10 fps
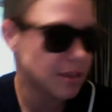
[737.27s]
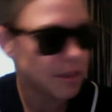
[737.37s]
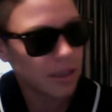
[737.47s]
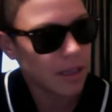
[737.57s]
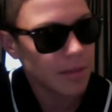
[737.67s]

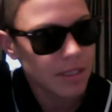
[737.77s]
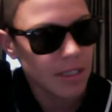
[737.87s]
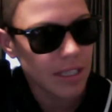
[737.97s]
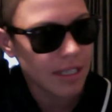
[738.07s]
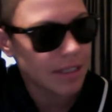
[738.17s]
Let me
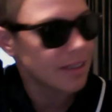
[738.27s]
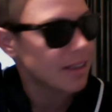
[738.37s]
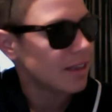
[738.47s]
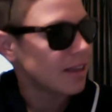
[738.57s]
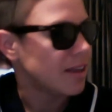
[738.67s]
see.
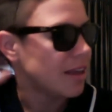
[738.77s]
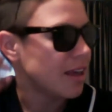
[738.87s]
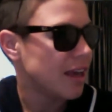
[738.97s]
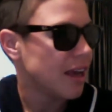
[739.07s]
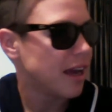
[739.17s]

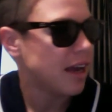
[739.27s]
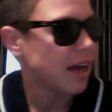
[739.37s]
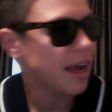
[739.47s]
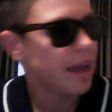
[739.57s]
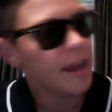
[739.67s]

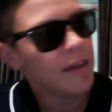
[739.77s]
I